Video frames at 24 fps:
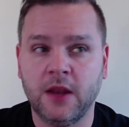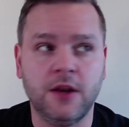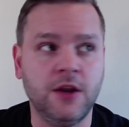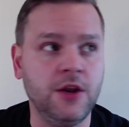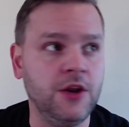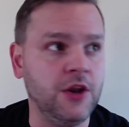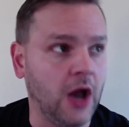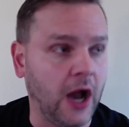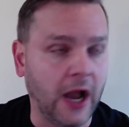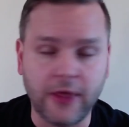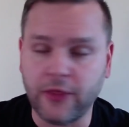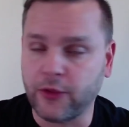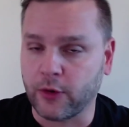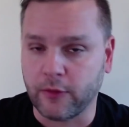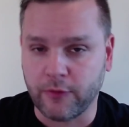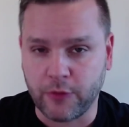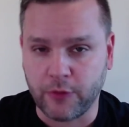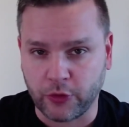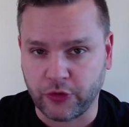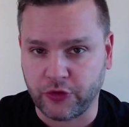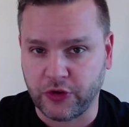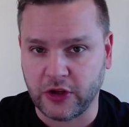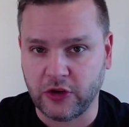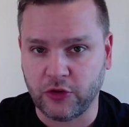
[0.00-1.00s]
Neither of
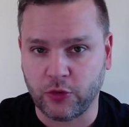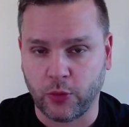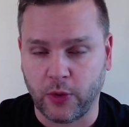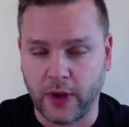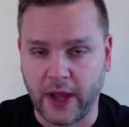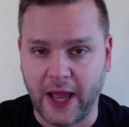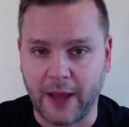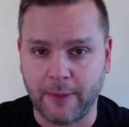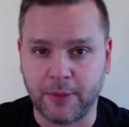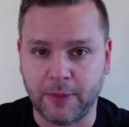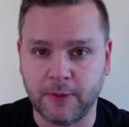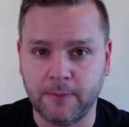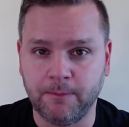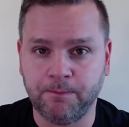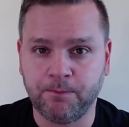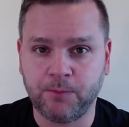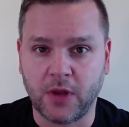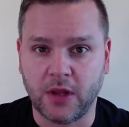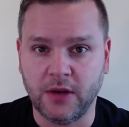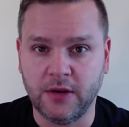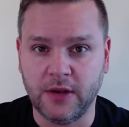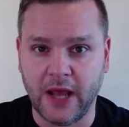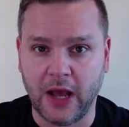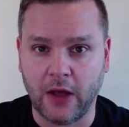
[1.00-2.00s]
those things will happen
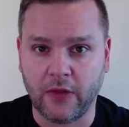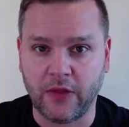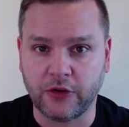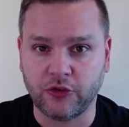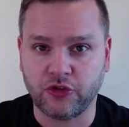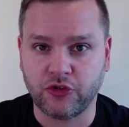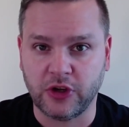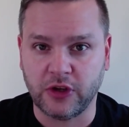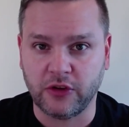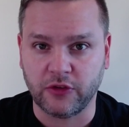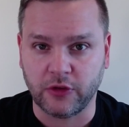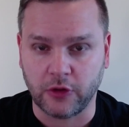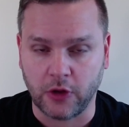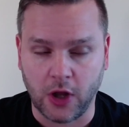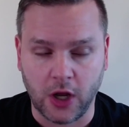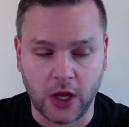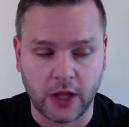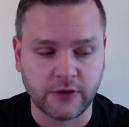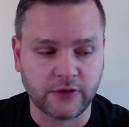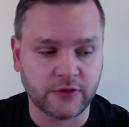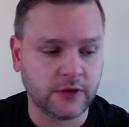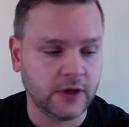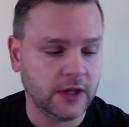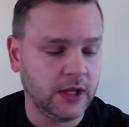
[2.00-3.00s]
now that she's
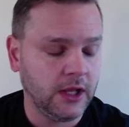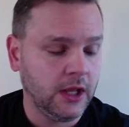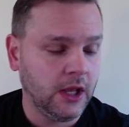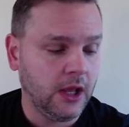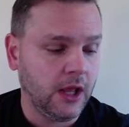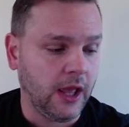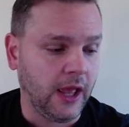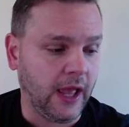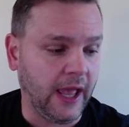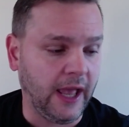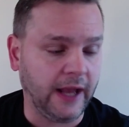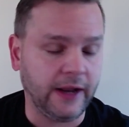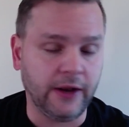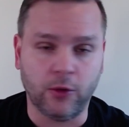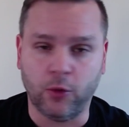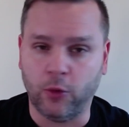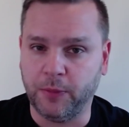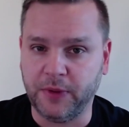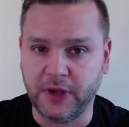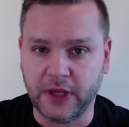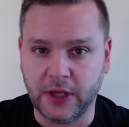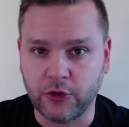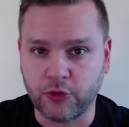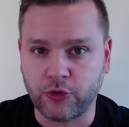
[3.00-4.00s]
lost, and it
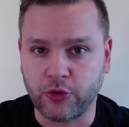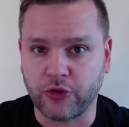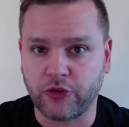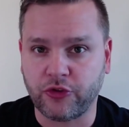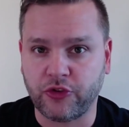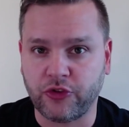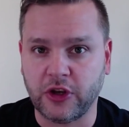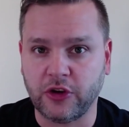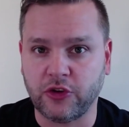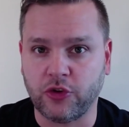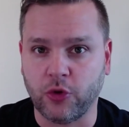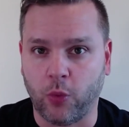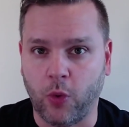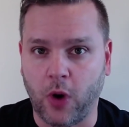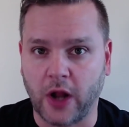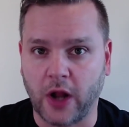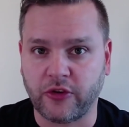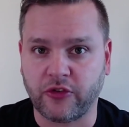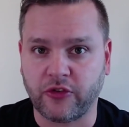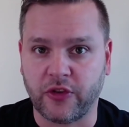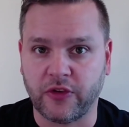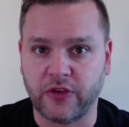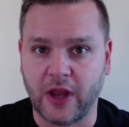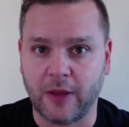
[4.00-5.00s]
will be interesting to
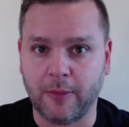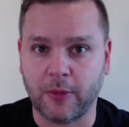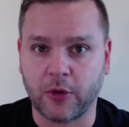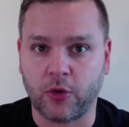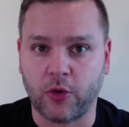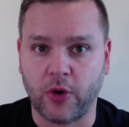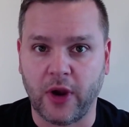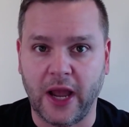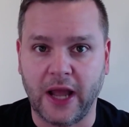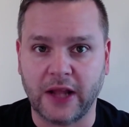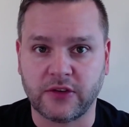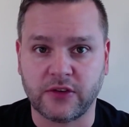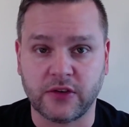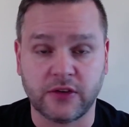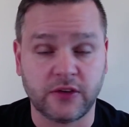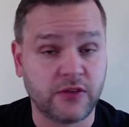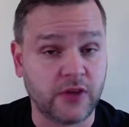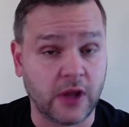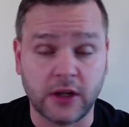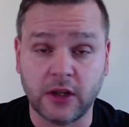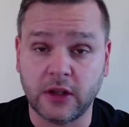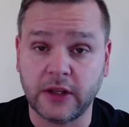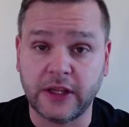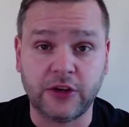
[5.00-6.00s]
watch the Democrats
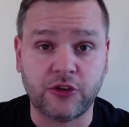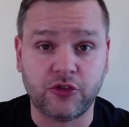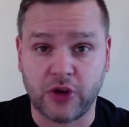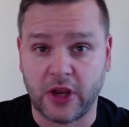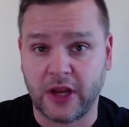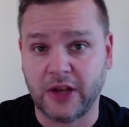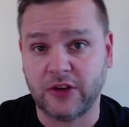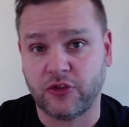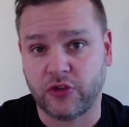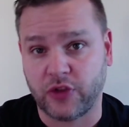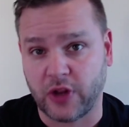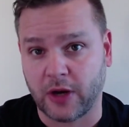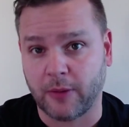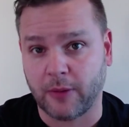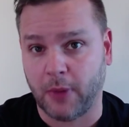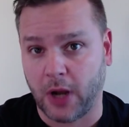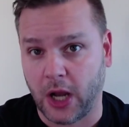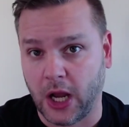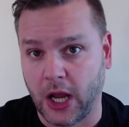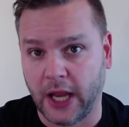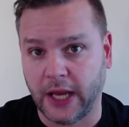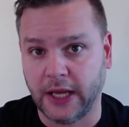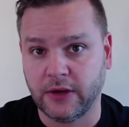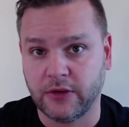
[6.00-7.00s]
suddenly change their
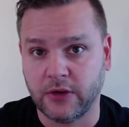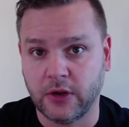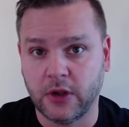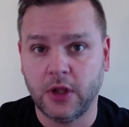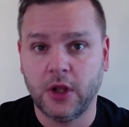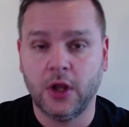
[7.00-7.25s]
mind